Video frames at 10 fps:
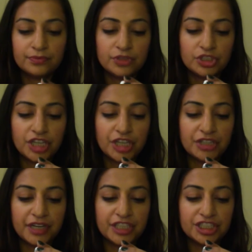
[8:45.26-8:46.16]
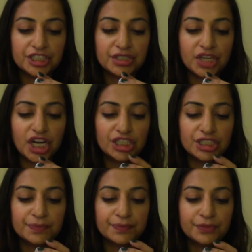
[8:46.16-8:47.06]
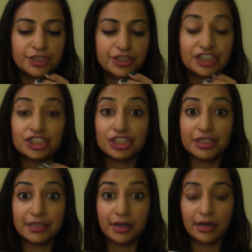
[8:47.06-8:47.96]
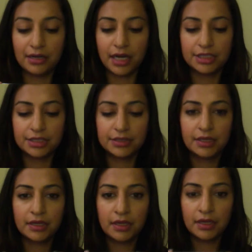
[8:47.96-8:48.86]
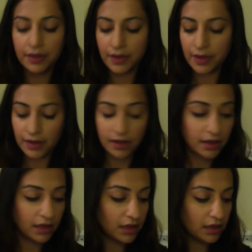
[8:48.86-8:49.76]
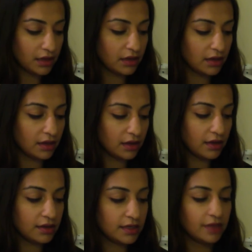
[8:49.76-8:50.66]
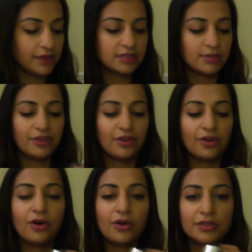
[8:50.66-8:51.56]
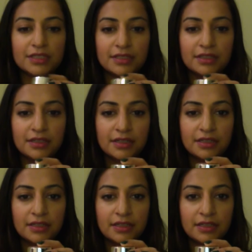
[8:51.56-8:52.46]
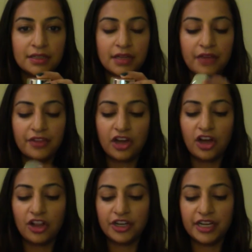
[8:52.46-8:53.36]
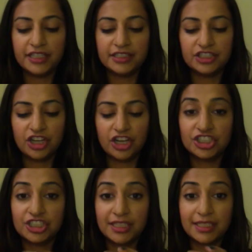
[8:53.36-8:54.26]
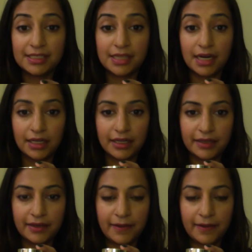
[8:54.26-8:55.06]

Generation Jury, Crush, and the Smith & Colt, and the color is Darjeeling Darling.